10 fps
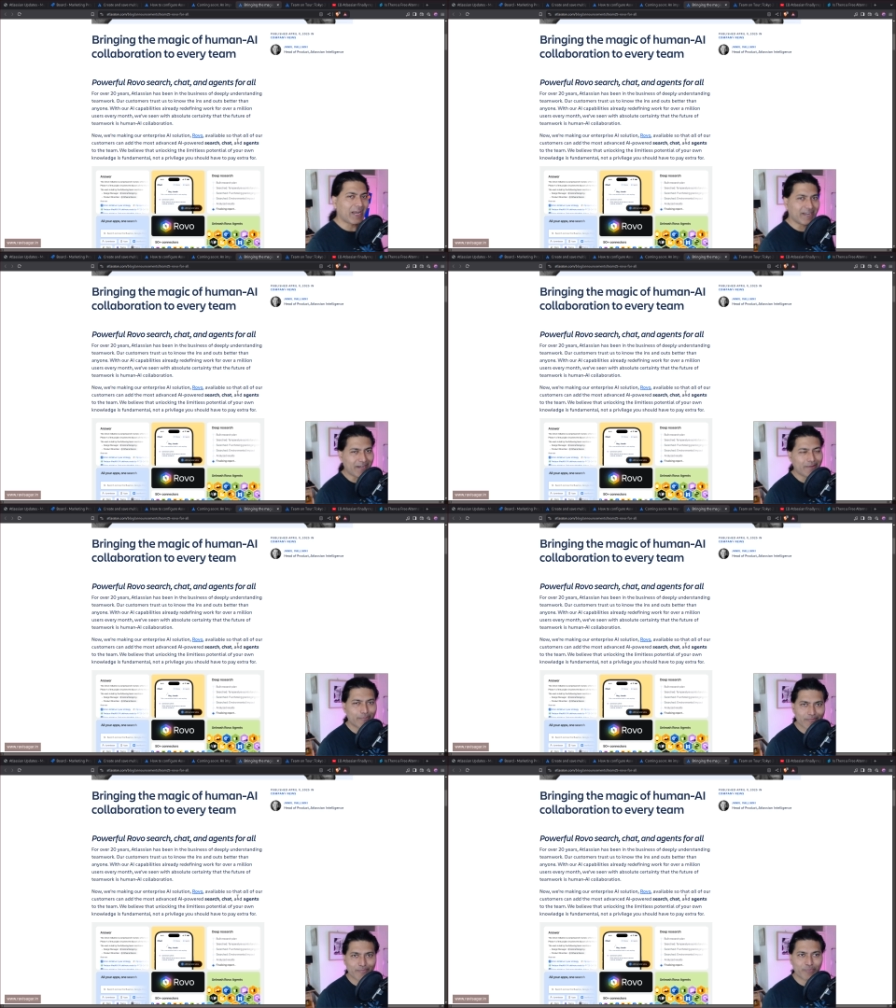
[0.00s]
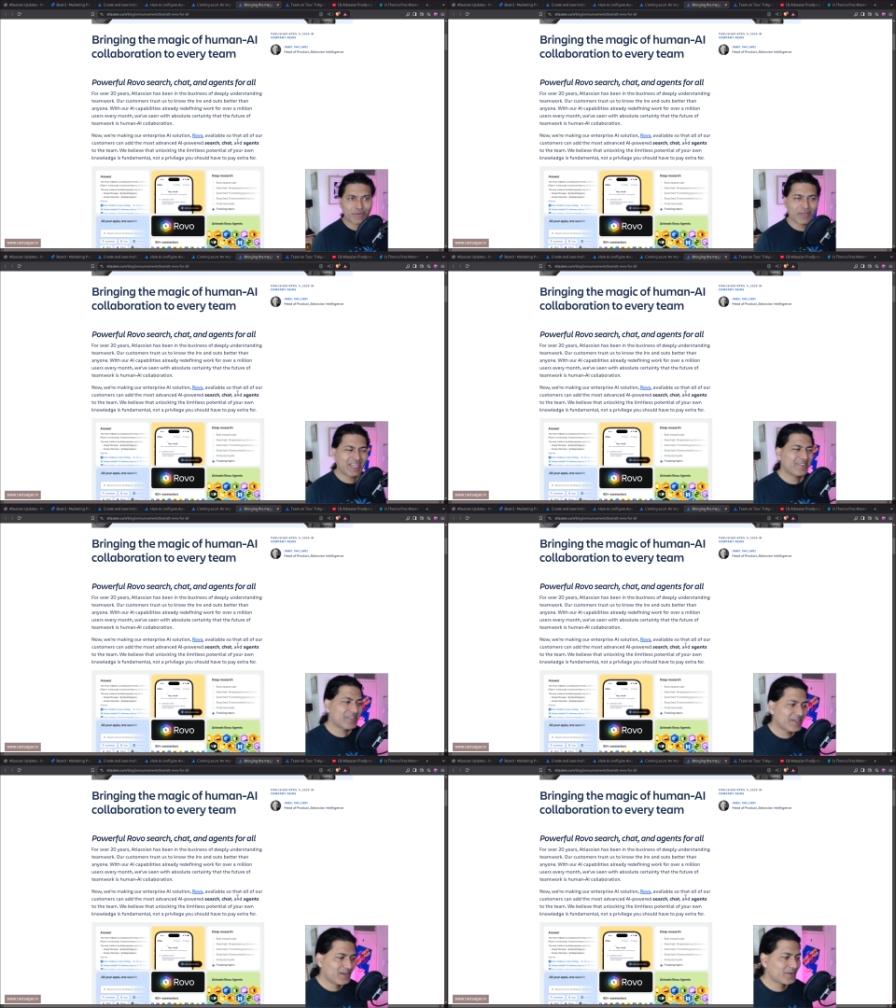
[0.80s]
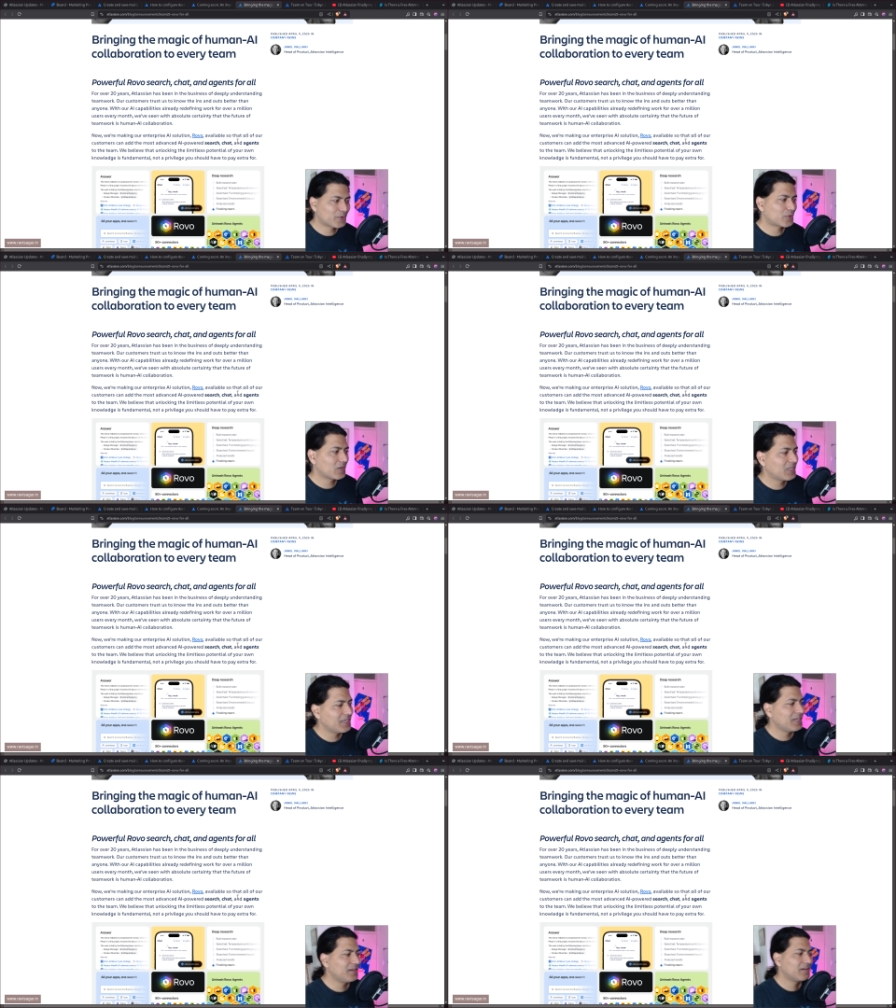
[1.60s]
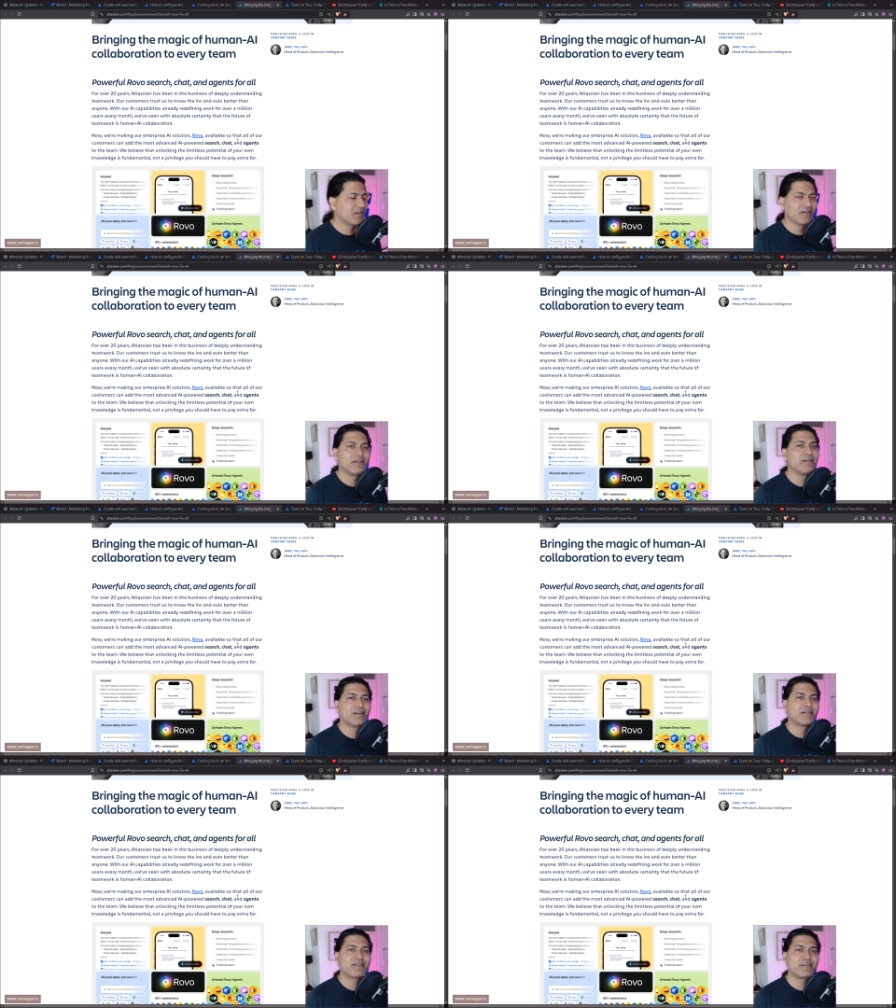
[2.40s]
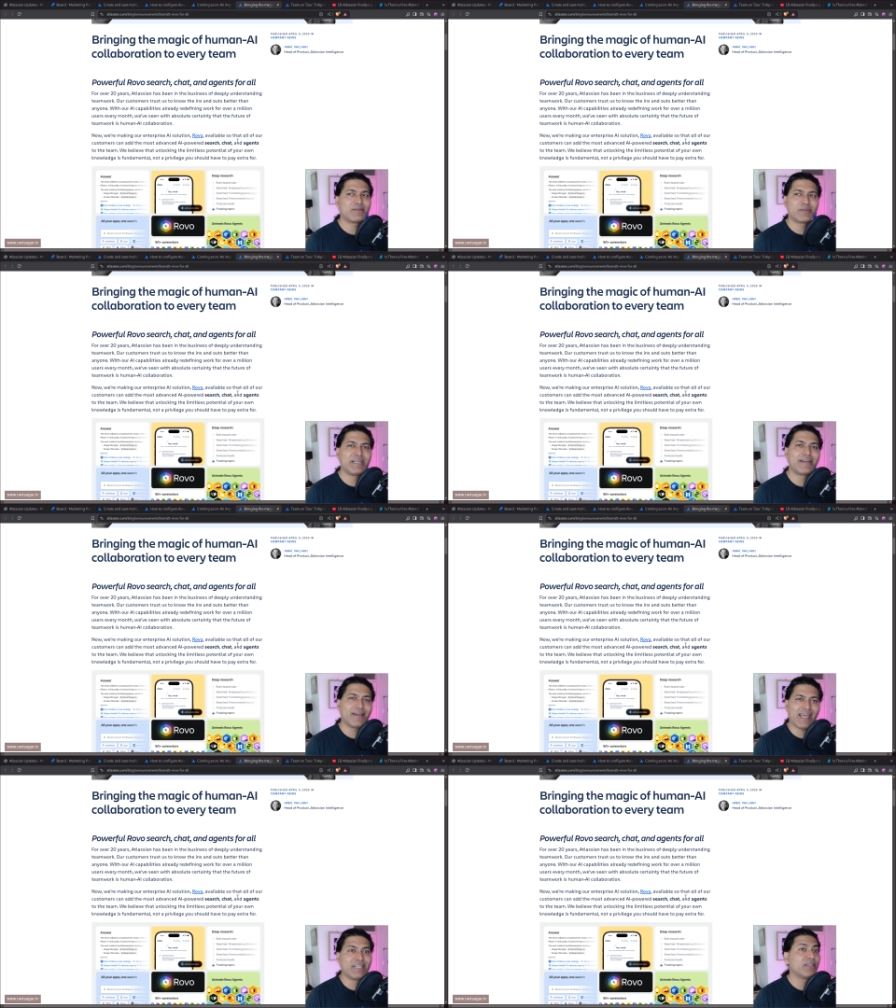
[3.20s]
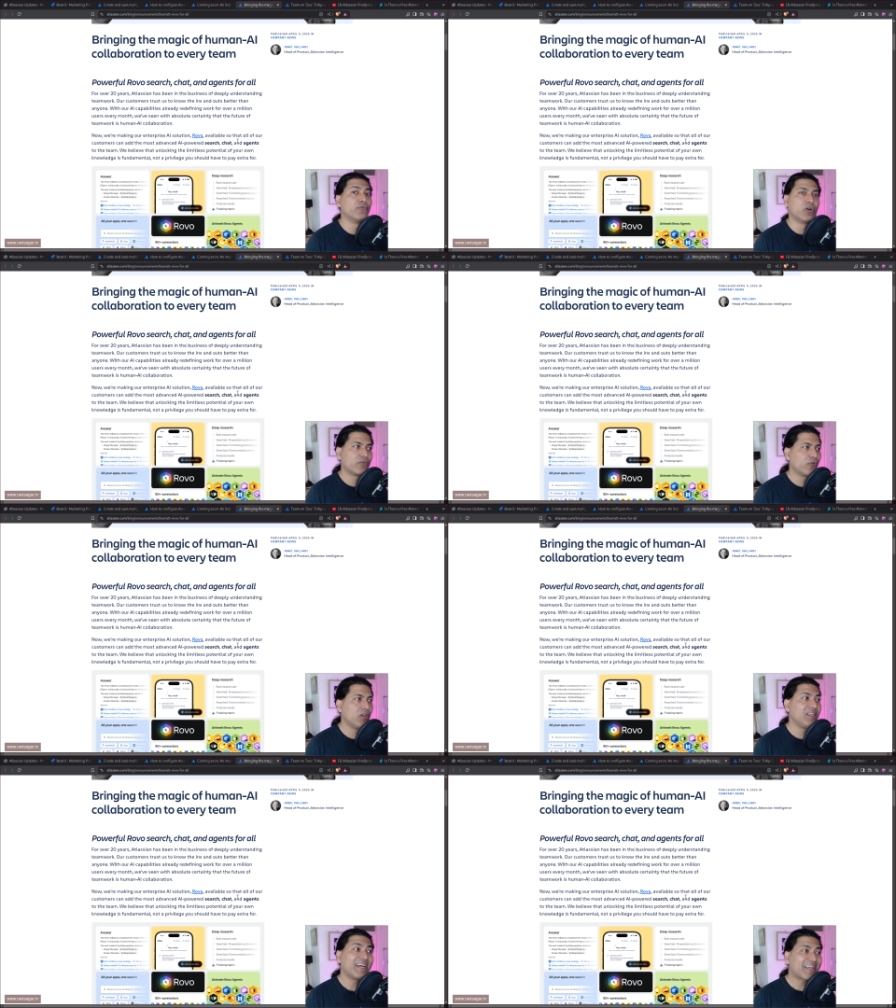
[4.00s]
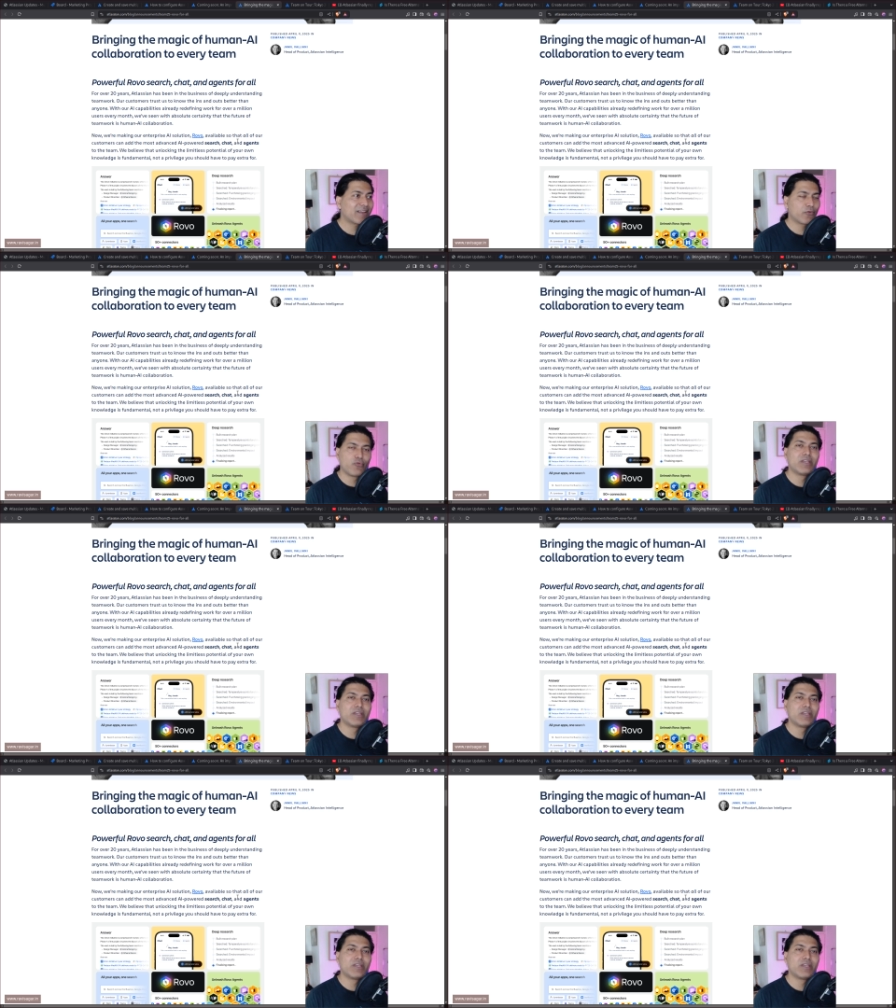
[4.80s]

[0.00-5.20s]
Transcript: tried it here and there. Not really did anything wonderful yet